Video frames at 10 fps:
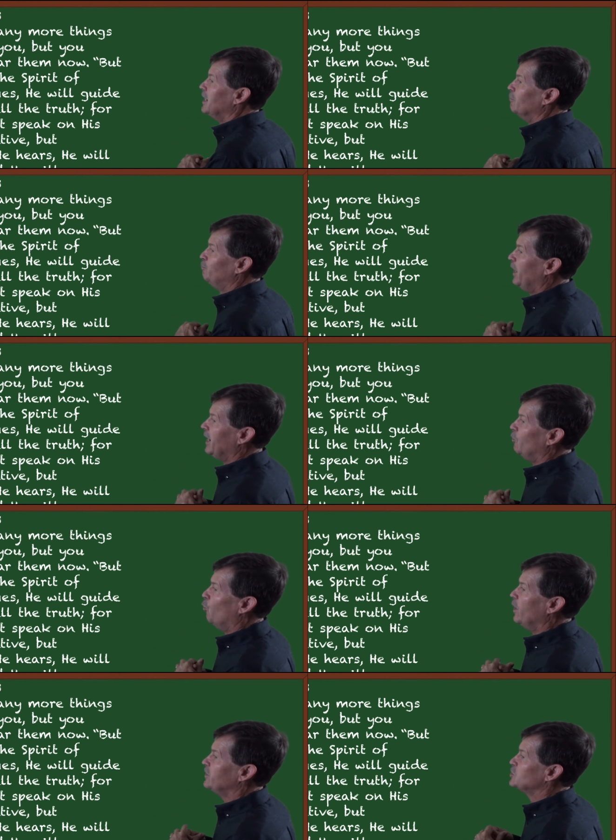But
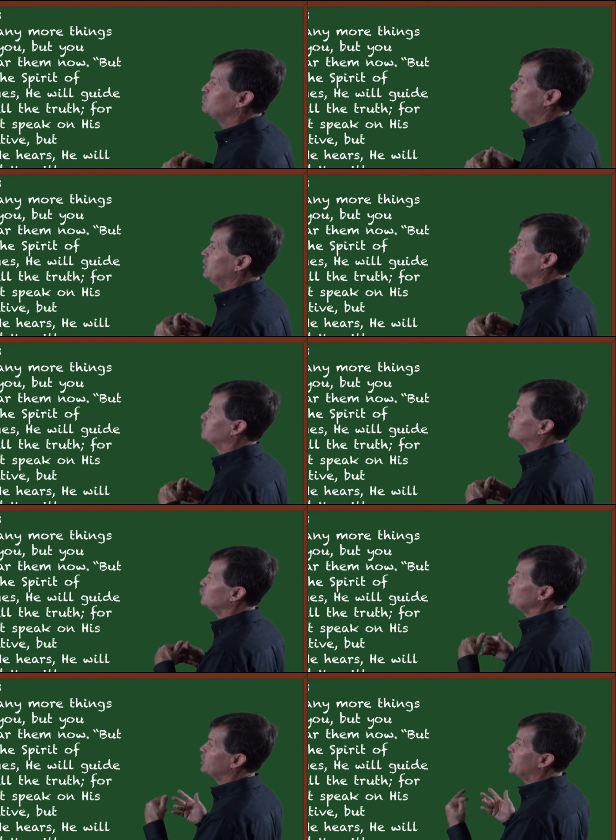when the Spirit of
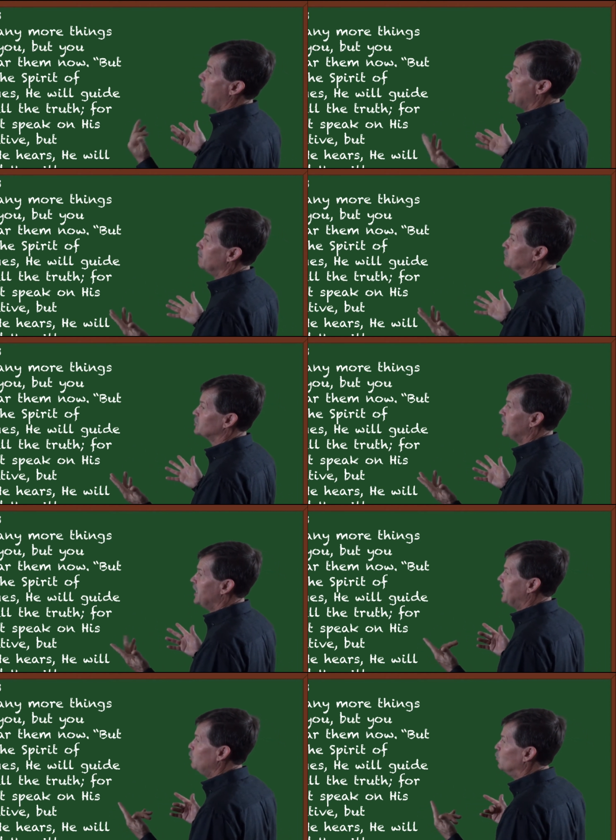truth comes,
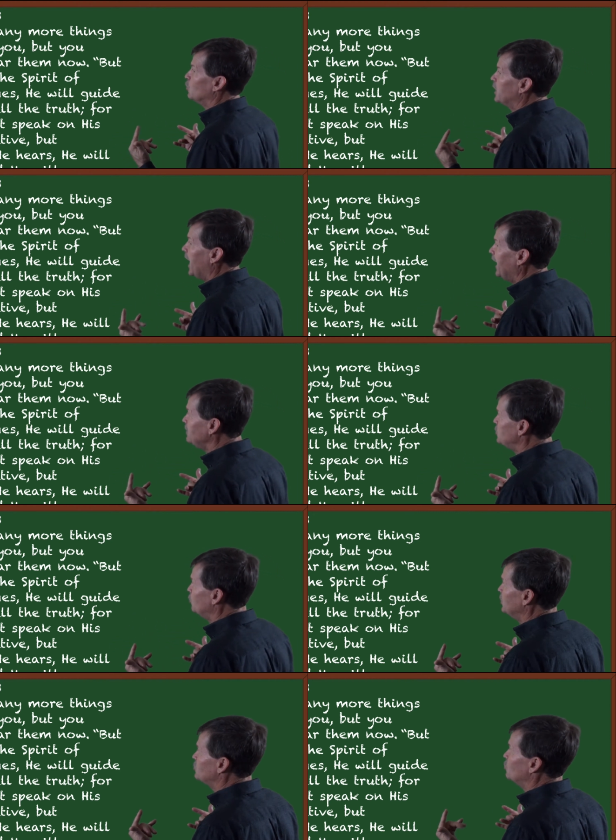he will guide
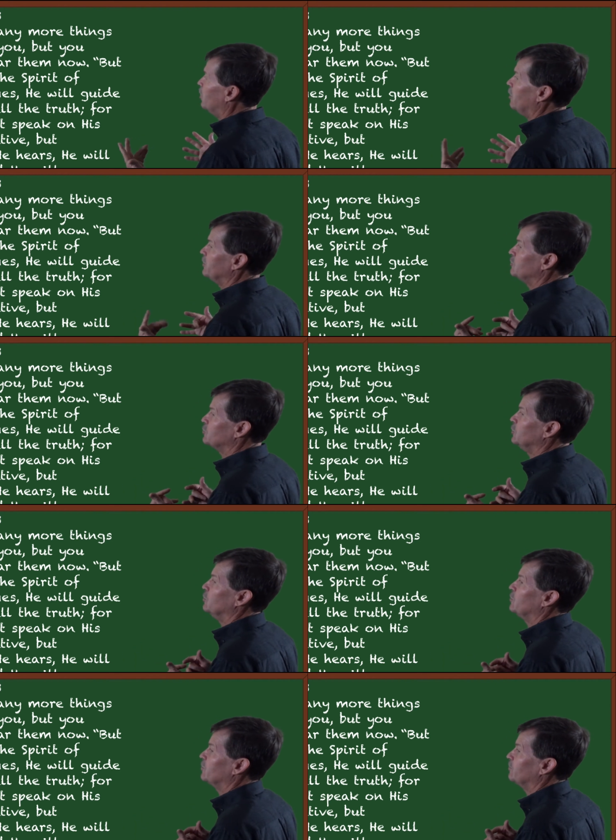you into all the
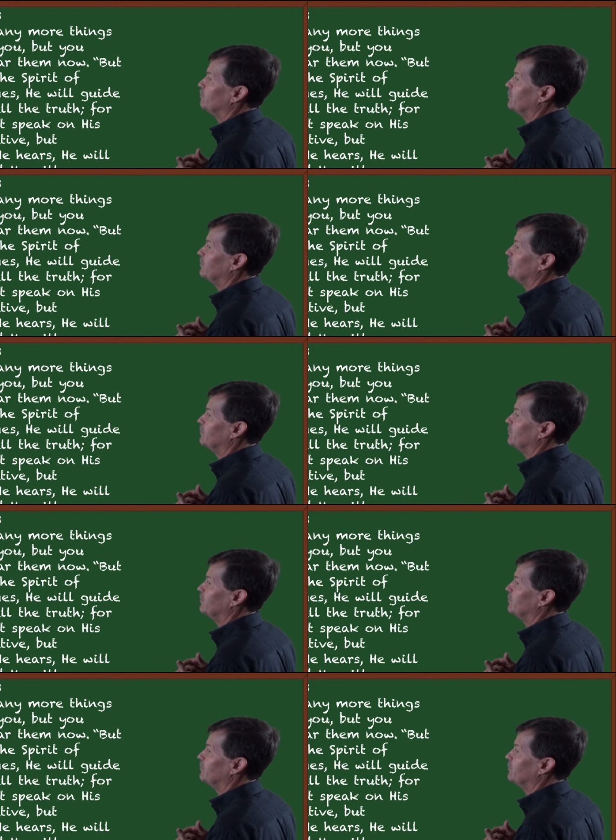truth.